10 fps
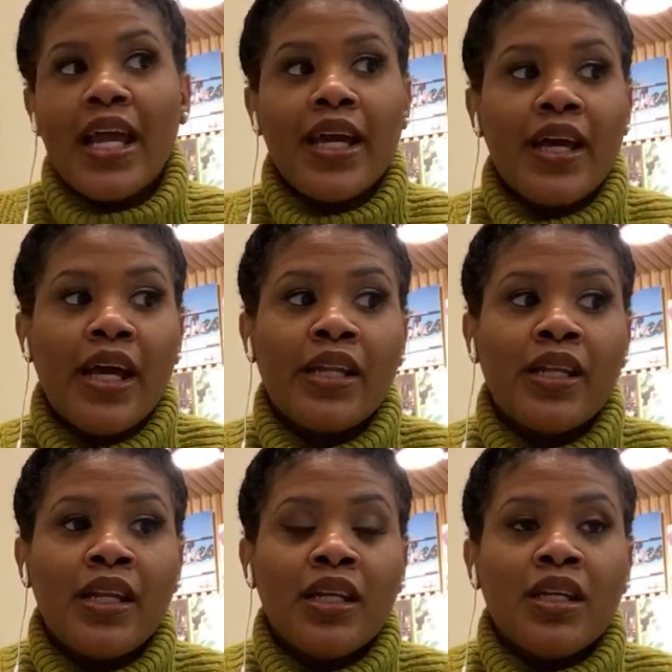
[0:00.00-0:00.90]

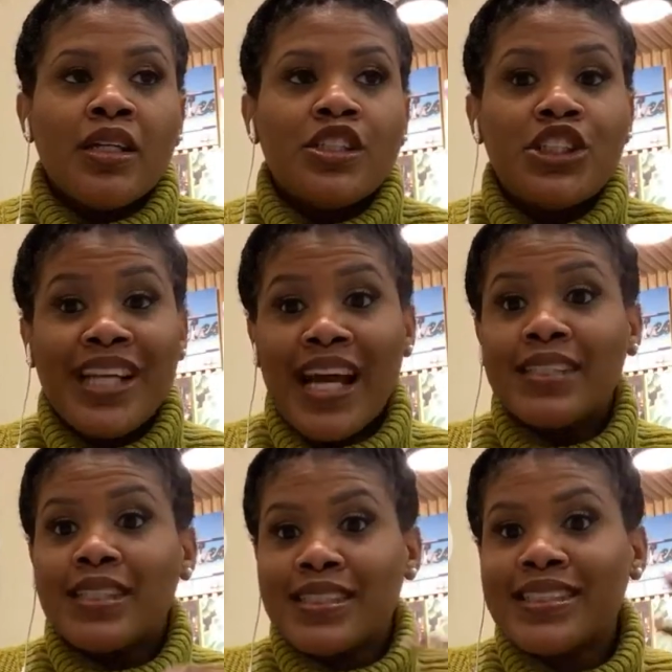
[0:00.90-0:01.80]
and she
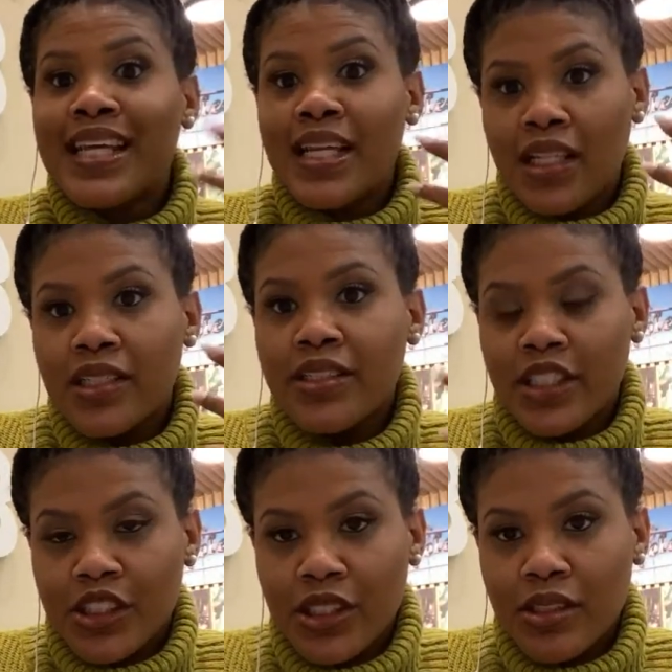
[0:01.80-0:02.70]
has a skin
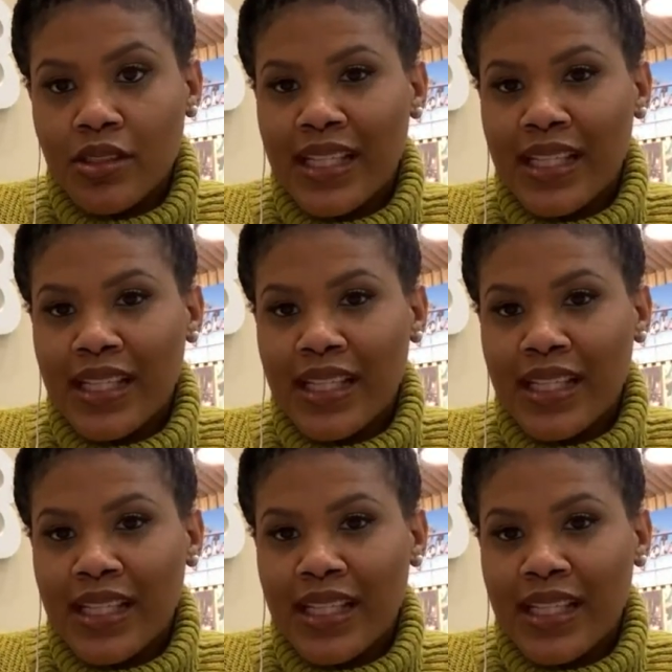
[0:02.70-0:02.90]
condition.